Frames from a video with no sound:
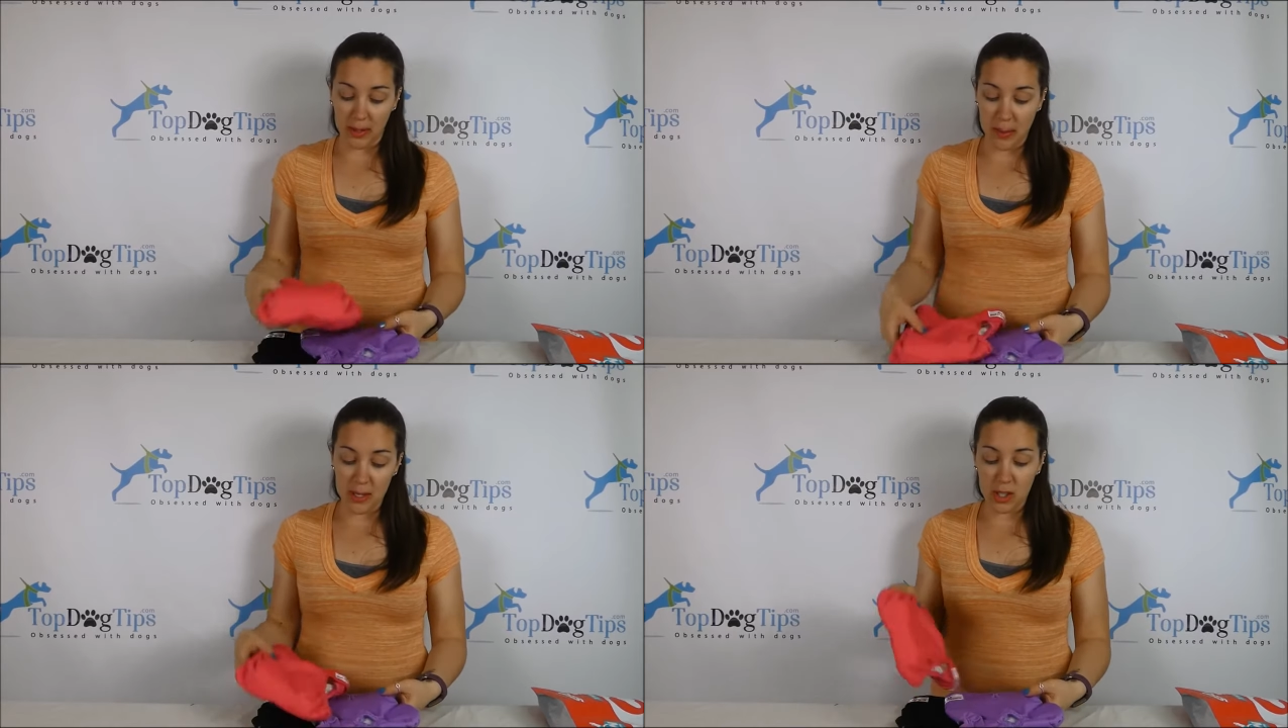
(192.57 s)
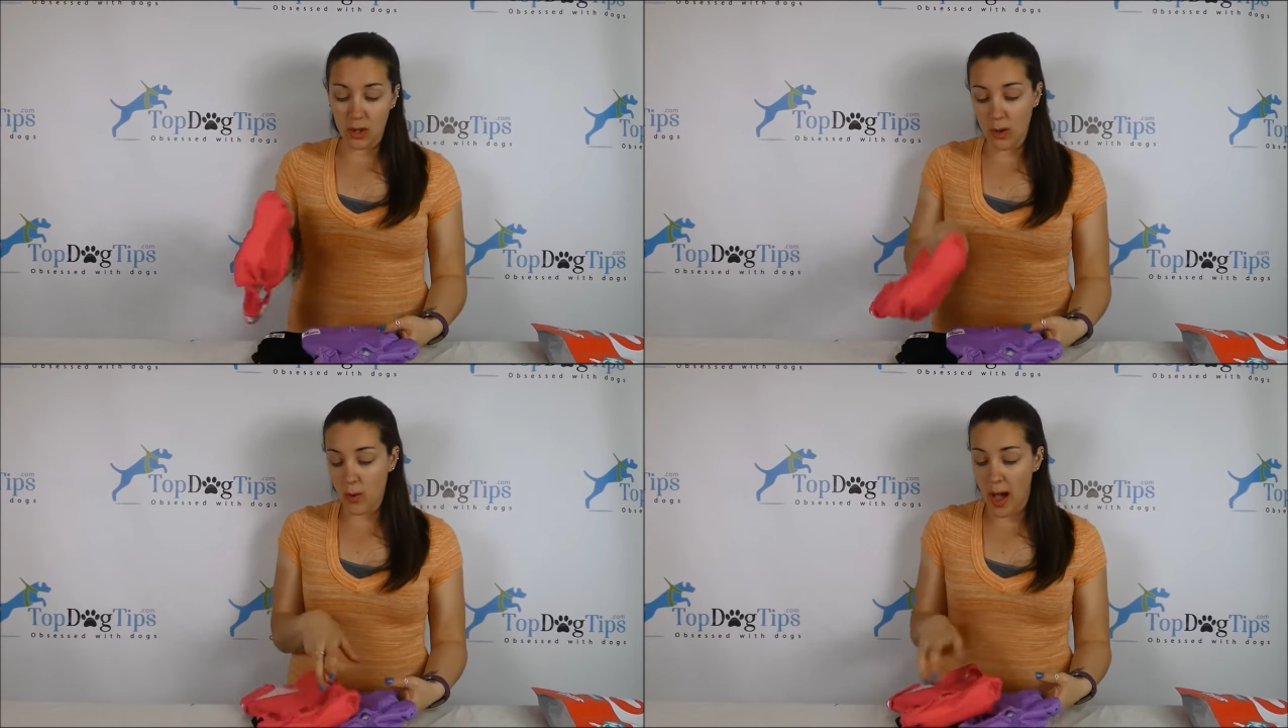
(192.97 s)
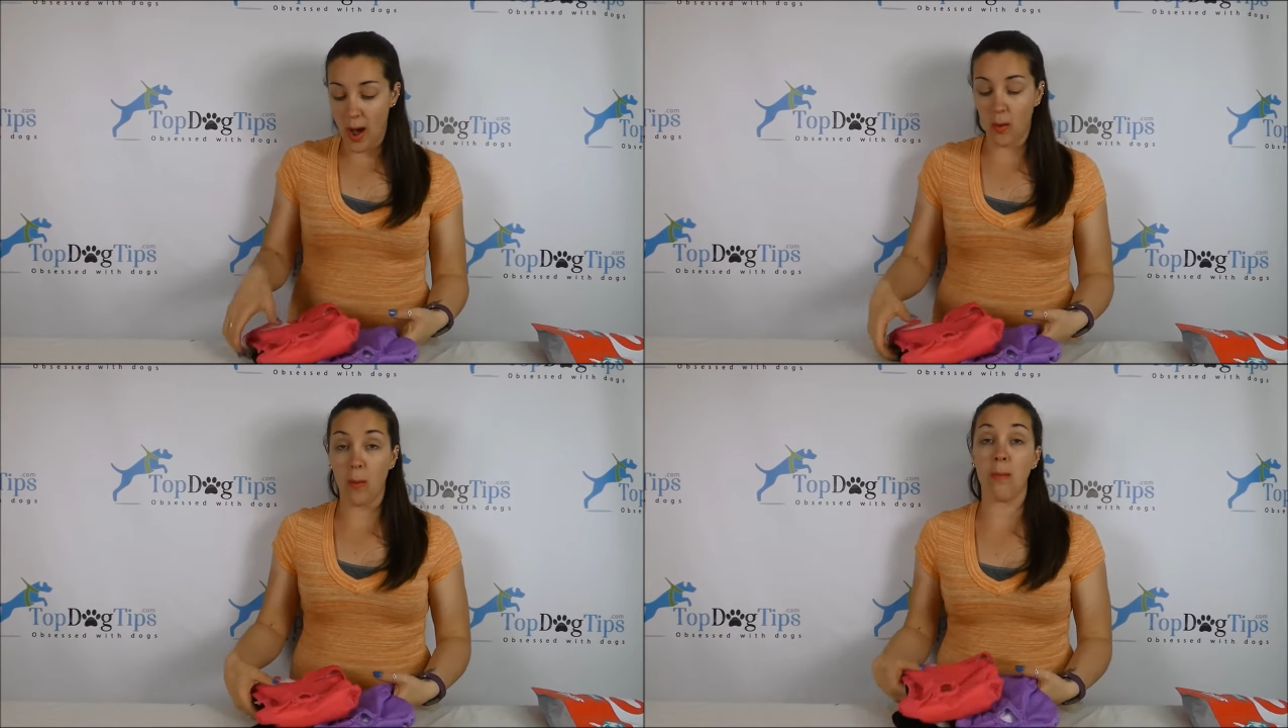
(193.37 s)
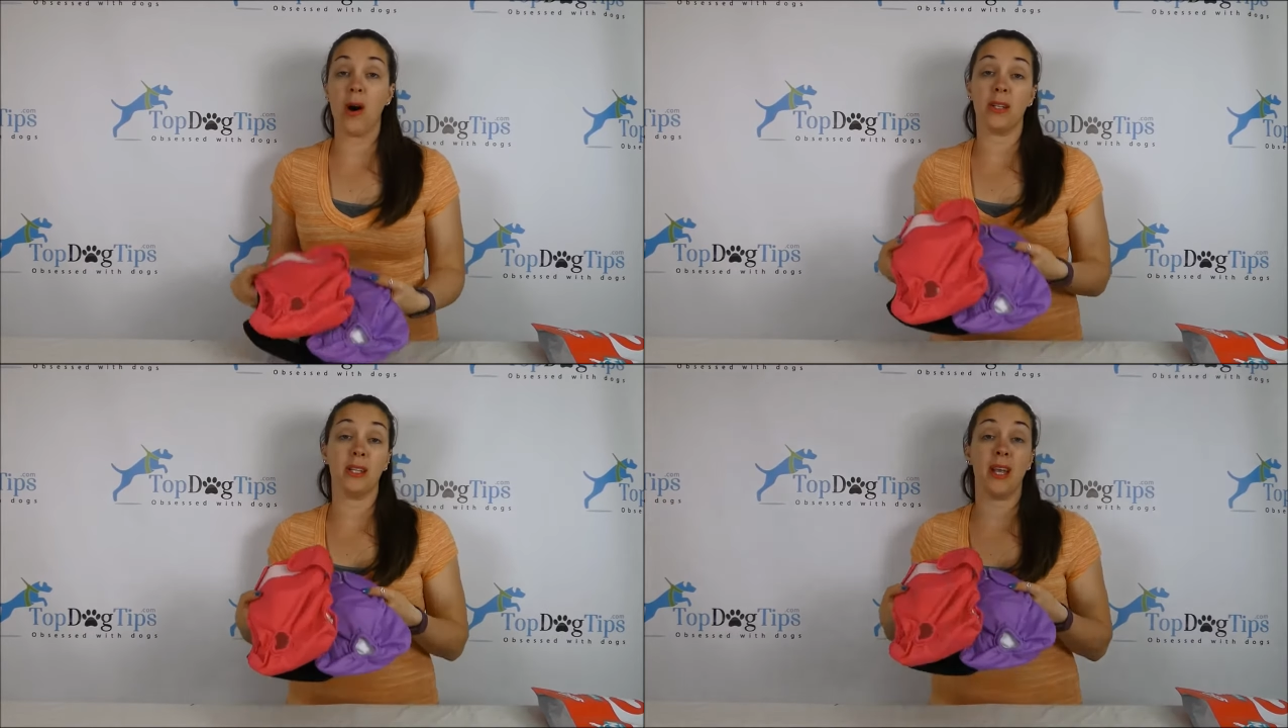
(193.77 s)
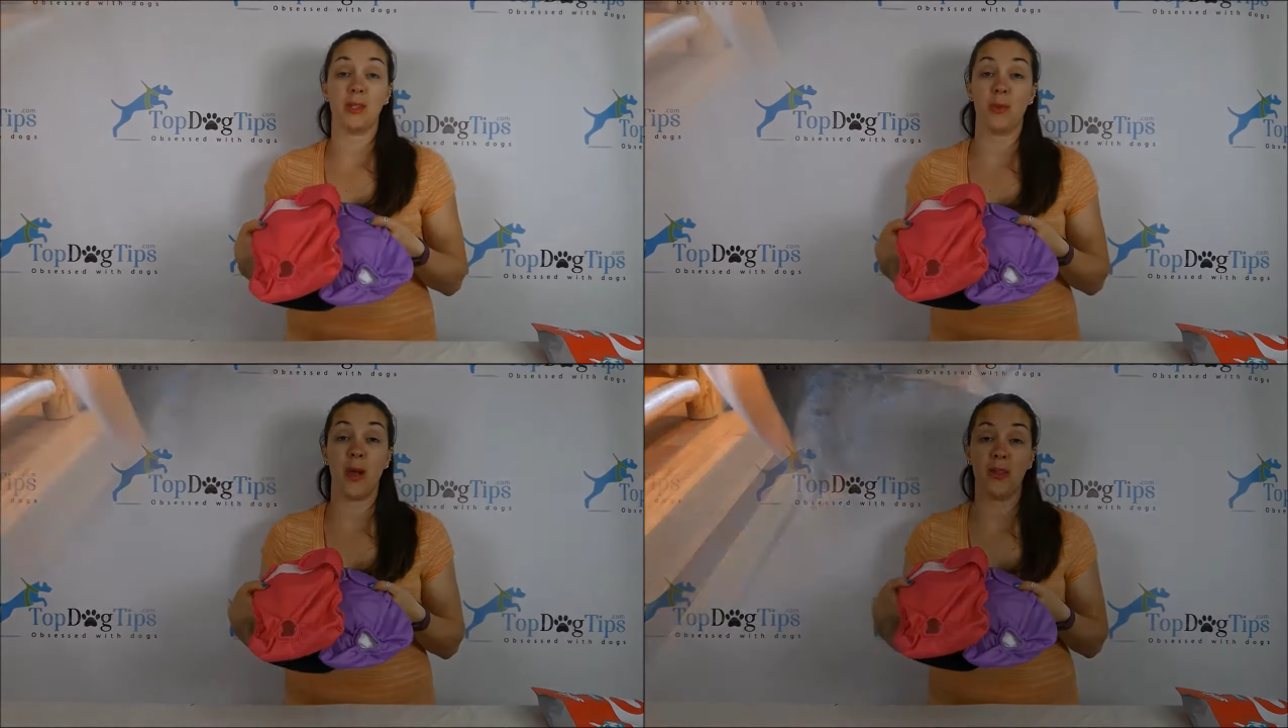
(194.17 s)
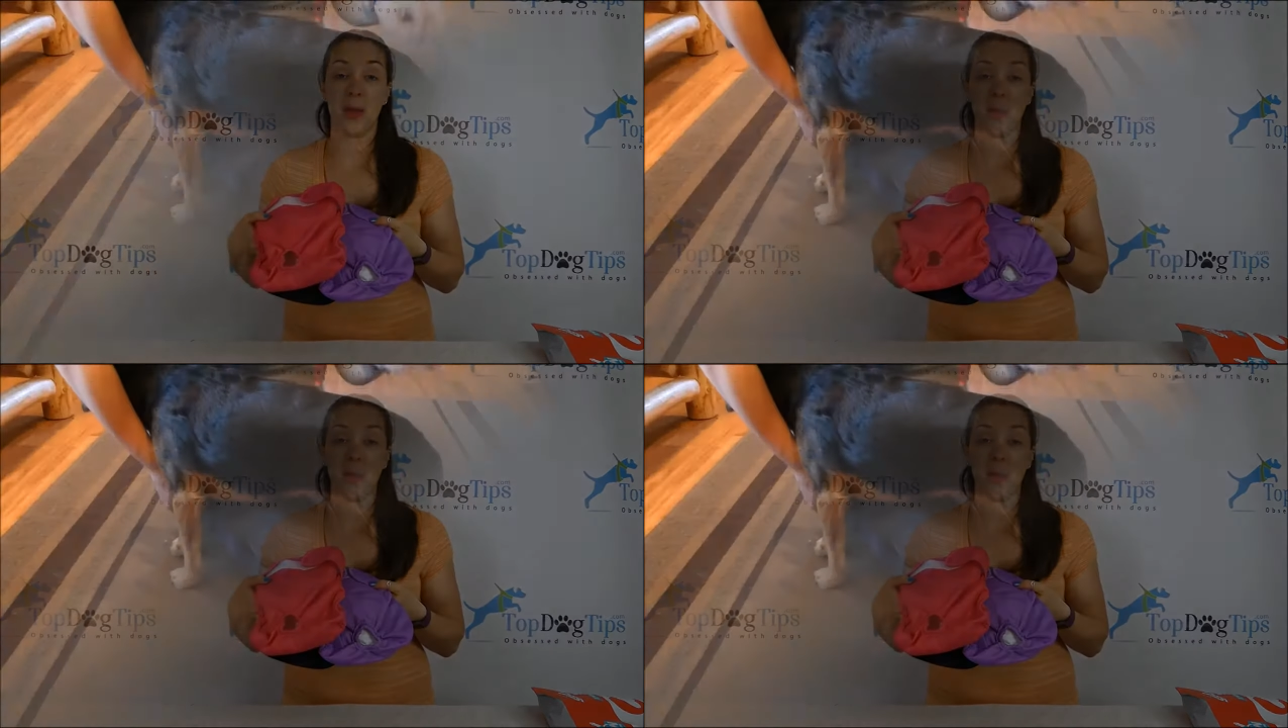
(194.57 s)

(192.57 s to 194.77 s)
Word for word: But let me show you how Molly likes wearing